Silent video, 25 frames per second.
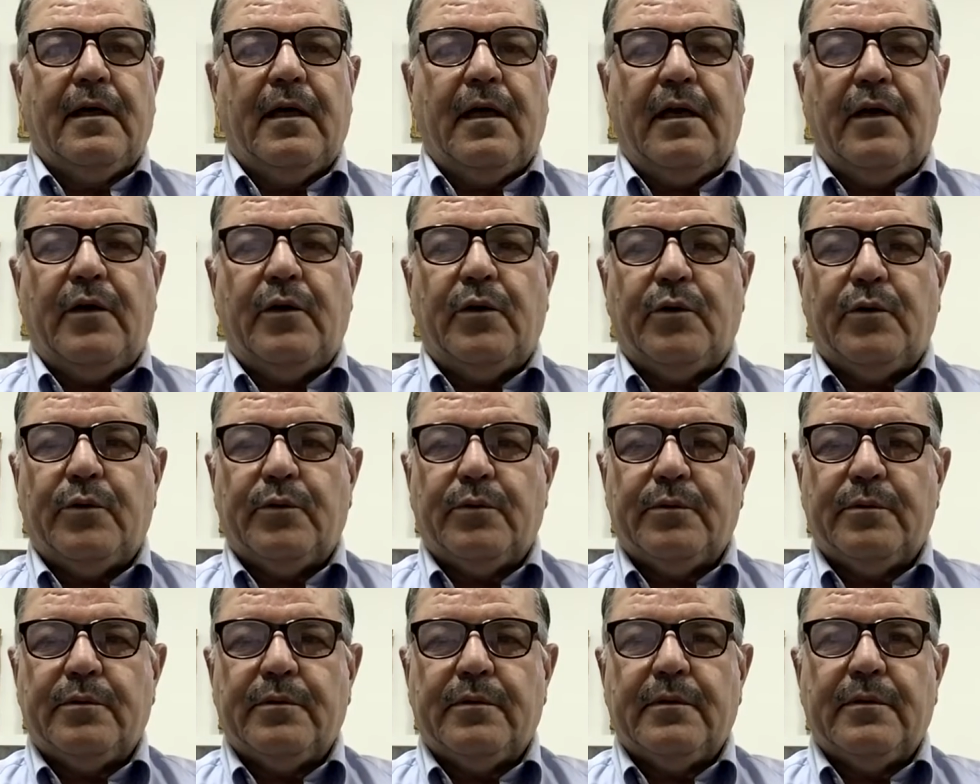Hello.
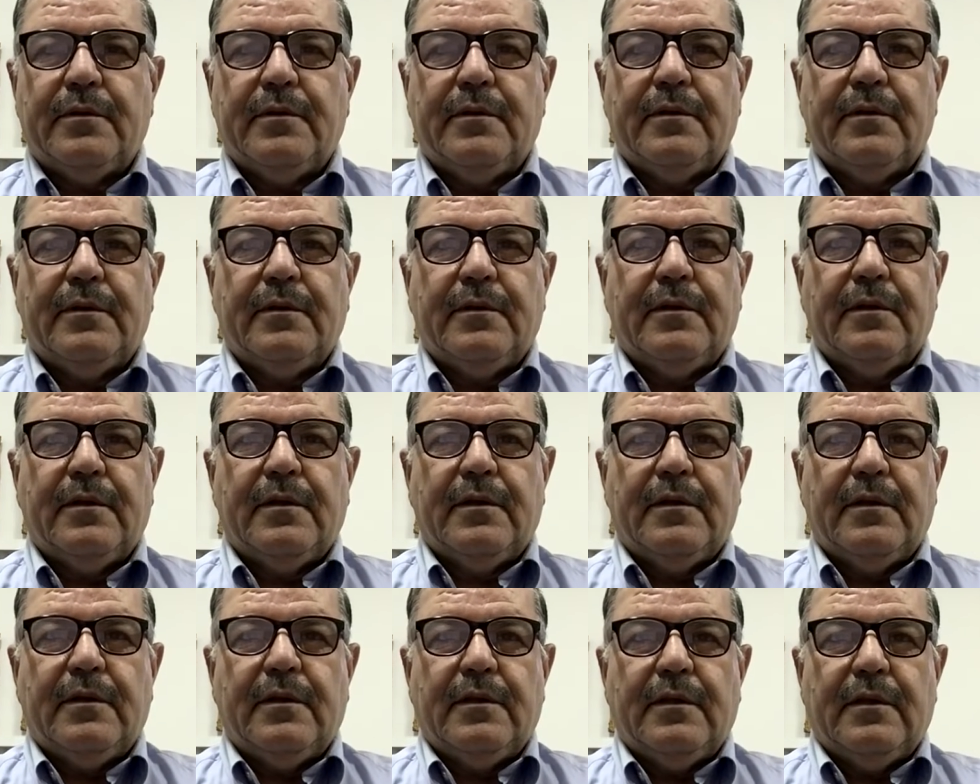
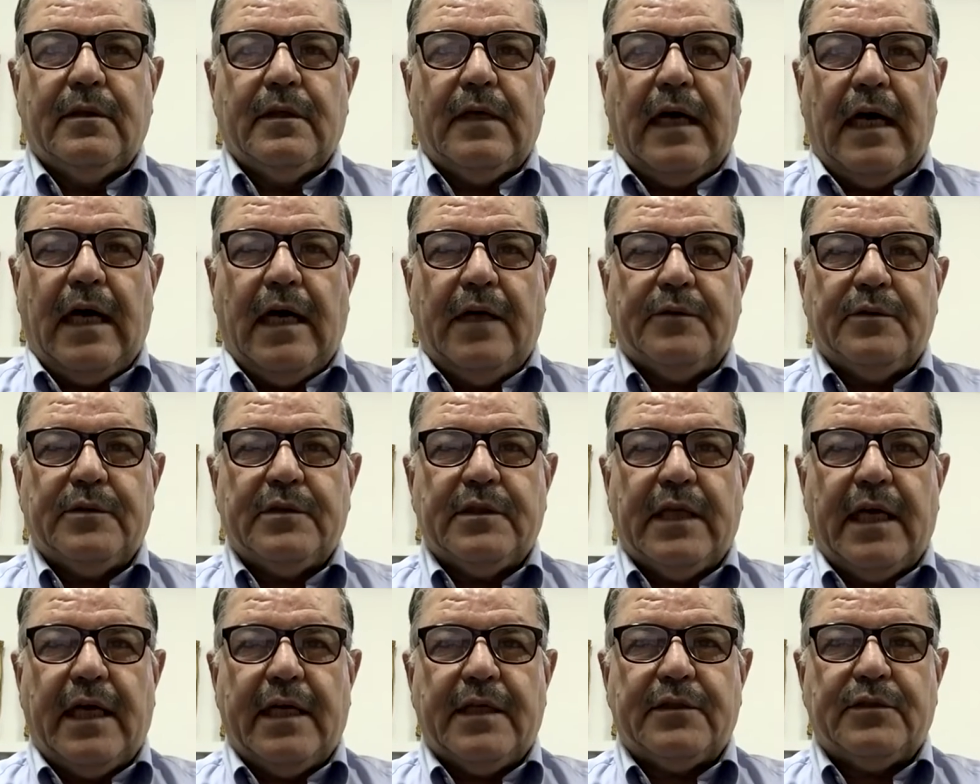I
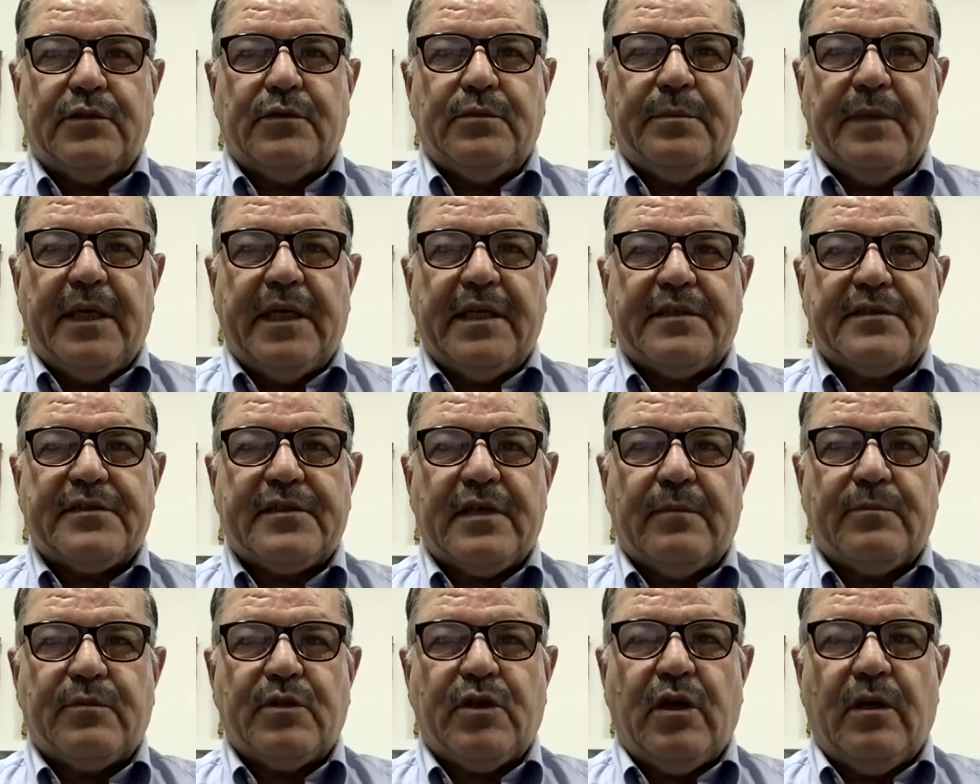would like to make
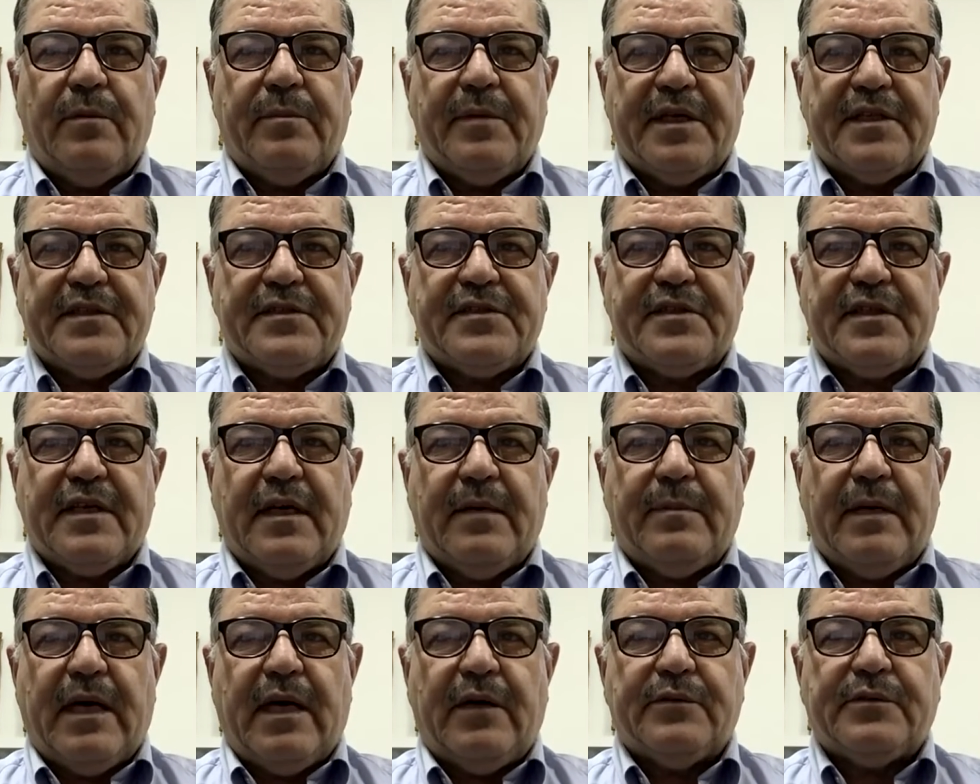some comments
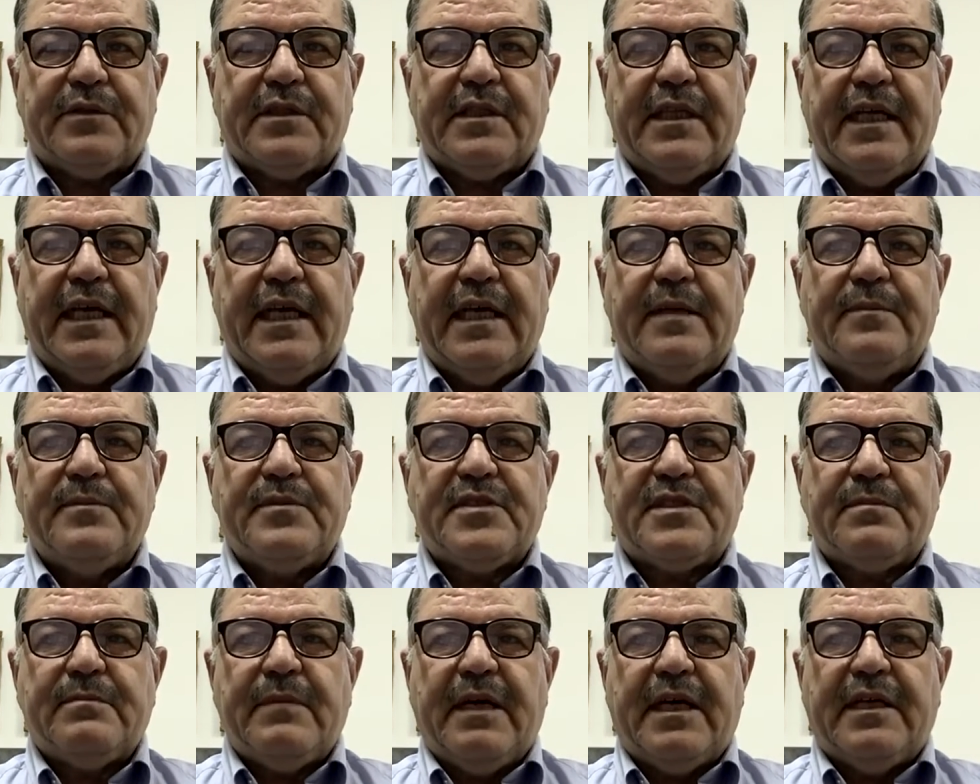about
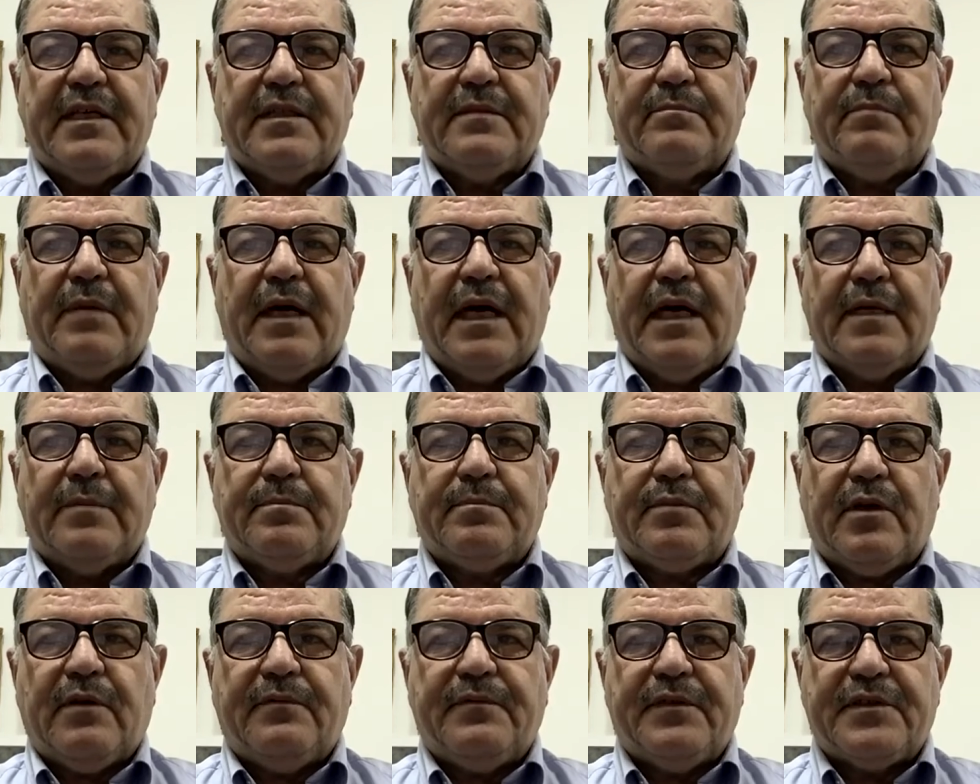claims made by
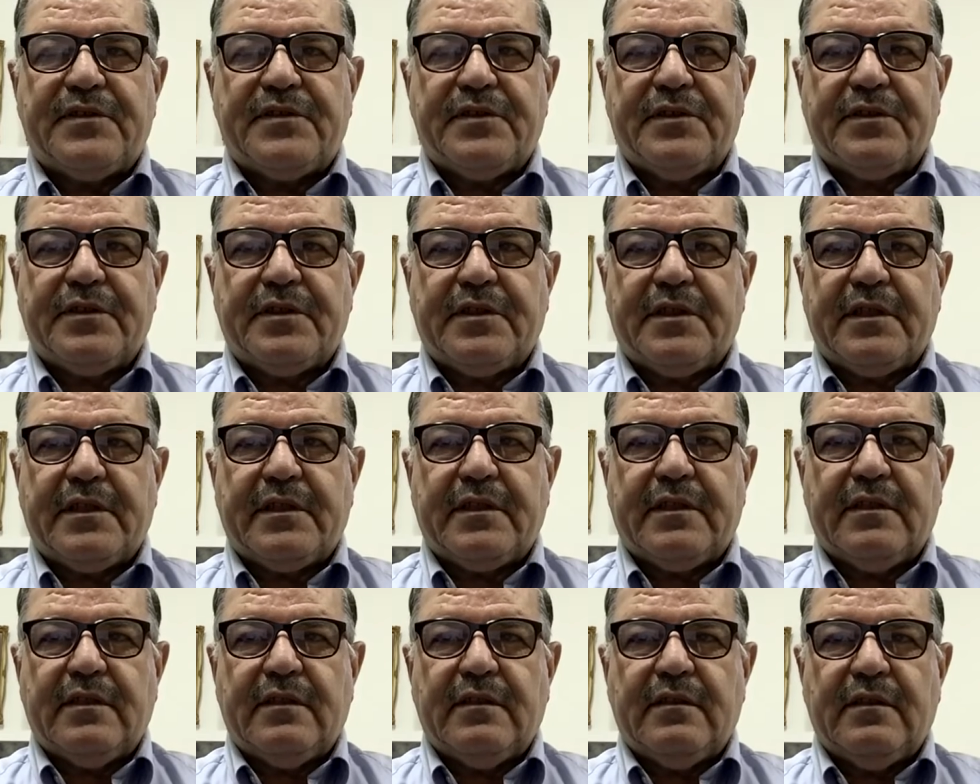Professor
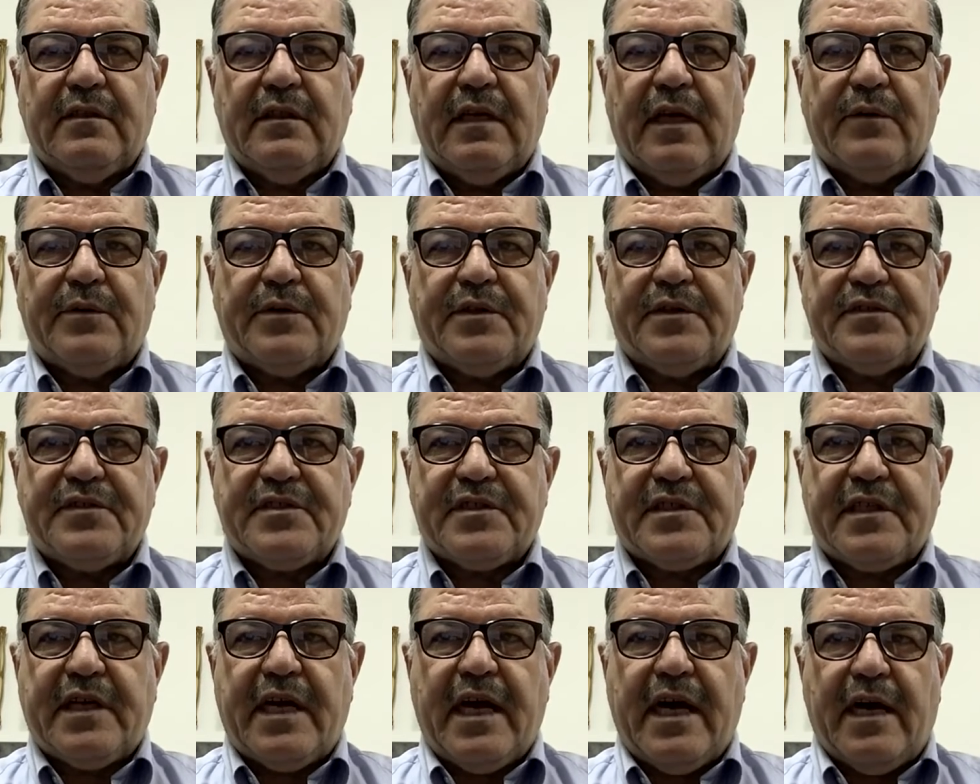
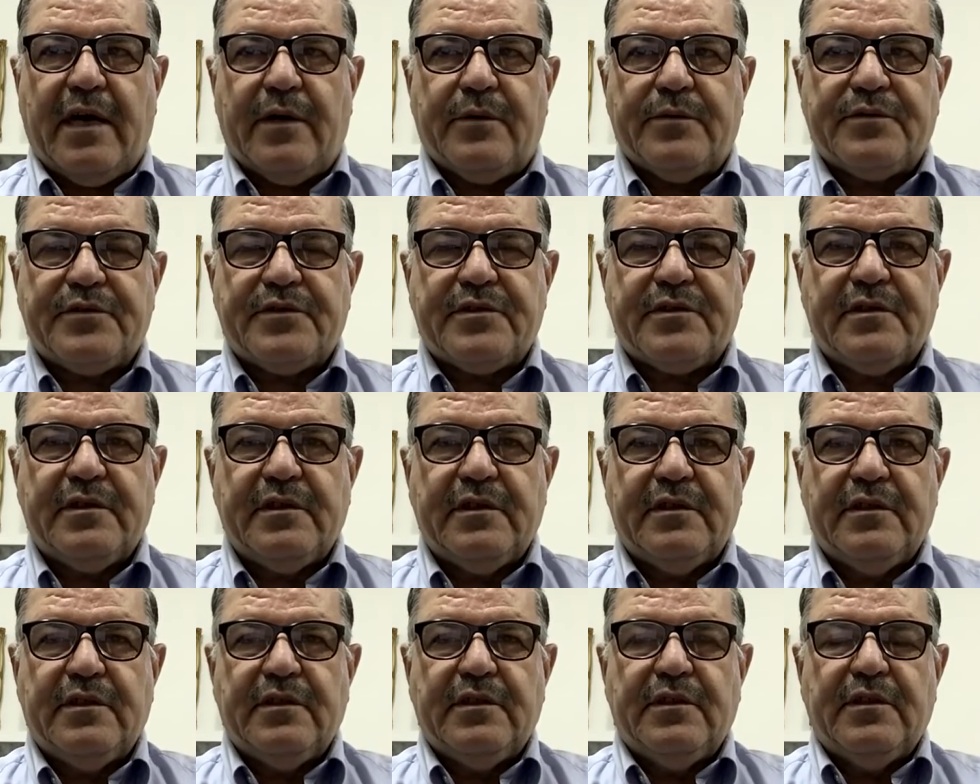Lawrence Krauss
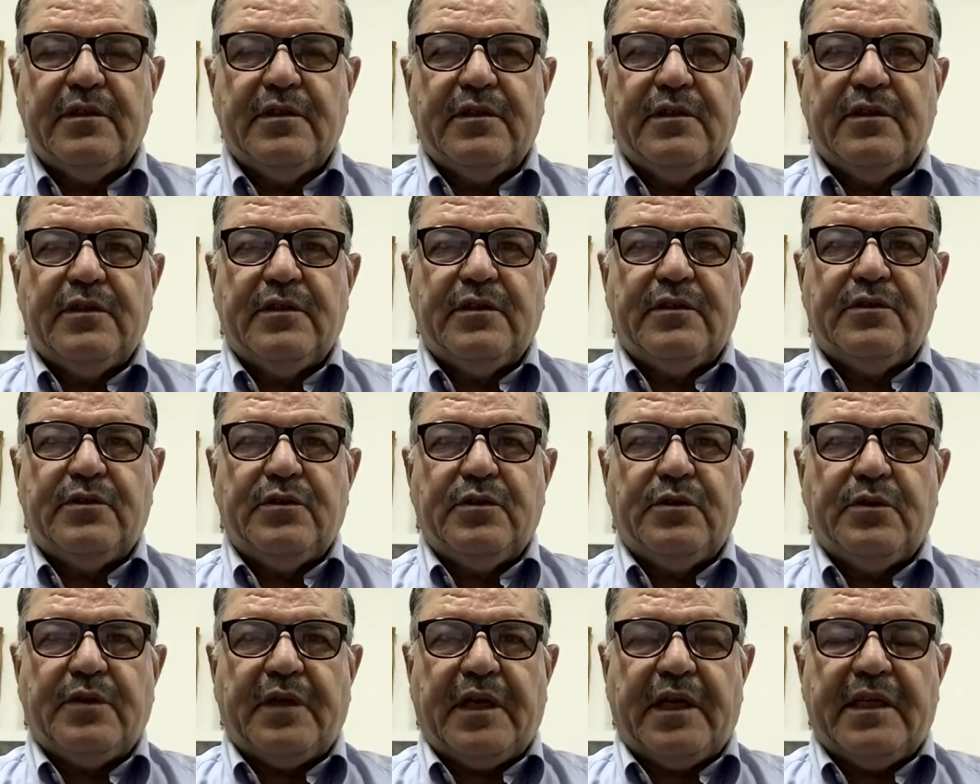
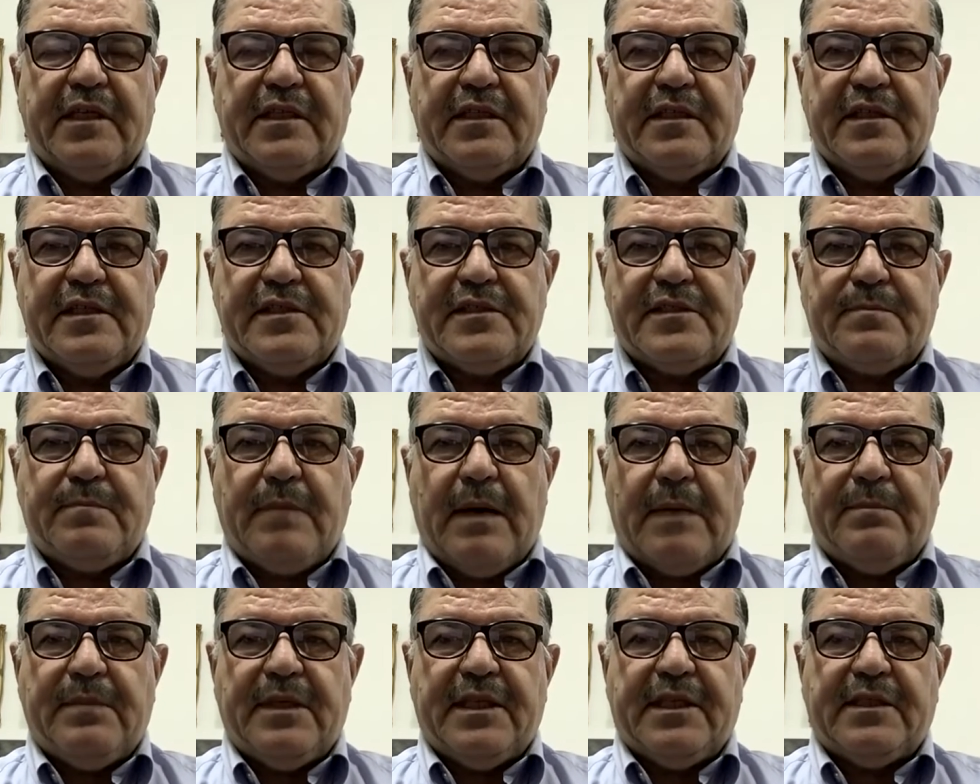during his
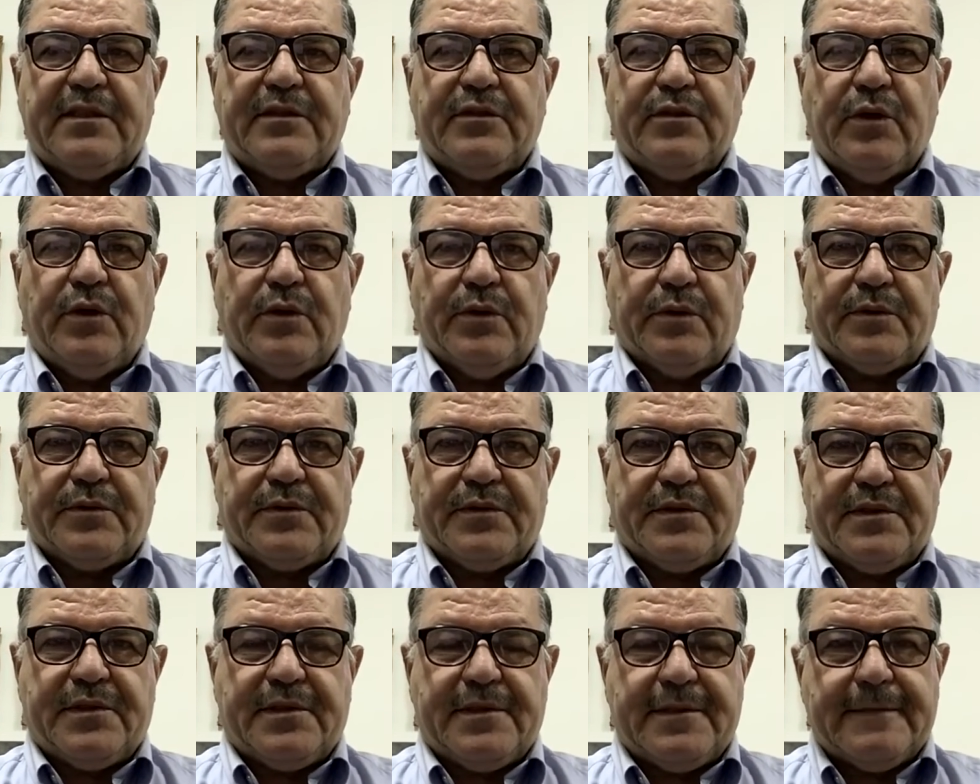public
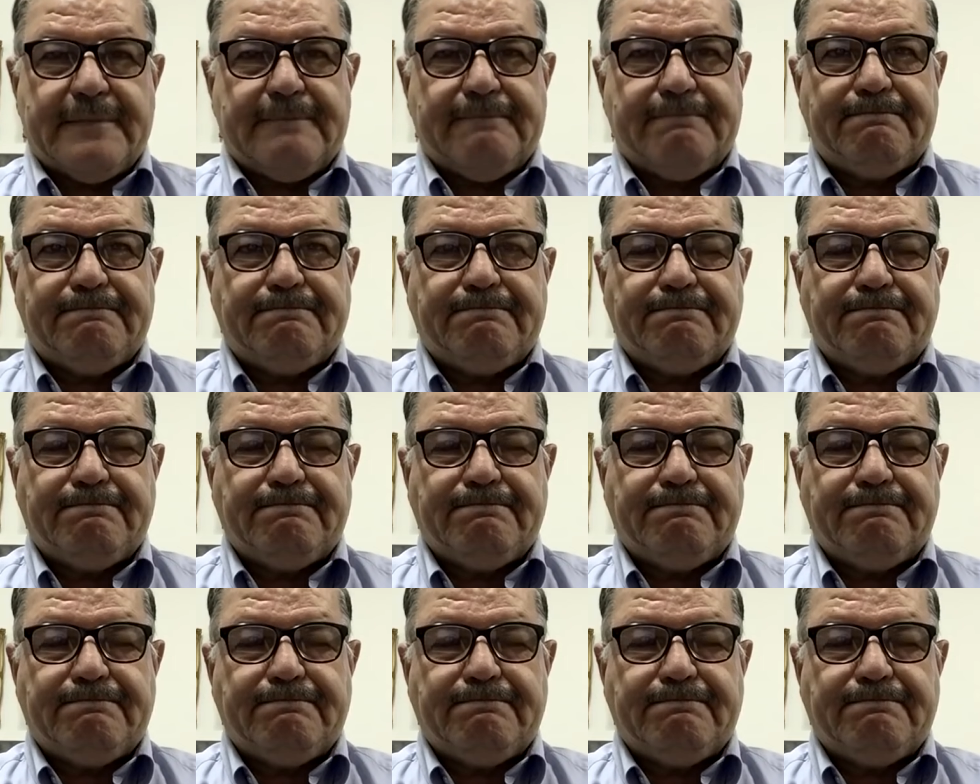talks.